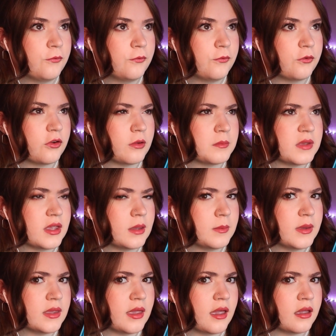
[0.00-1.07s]
from
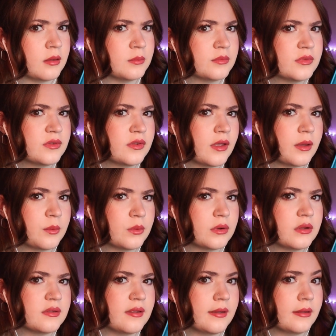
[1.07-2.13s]
EB Games, I
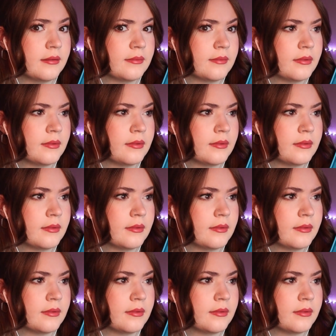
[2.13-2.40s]
want to say.